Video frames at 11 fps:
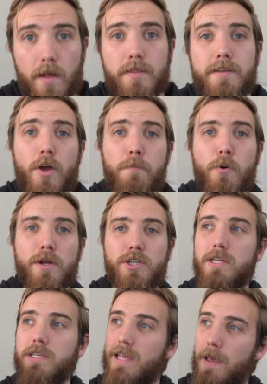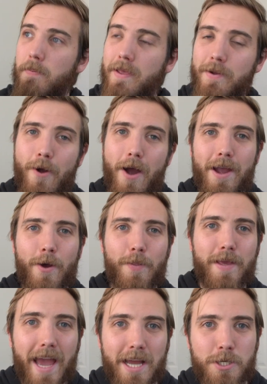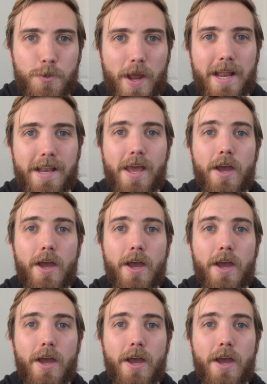There's no point just keeping your eye on the cash rate.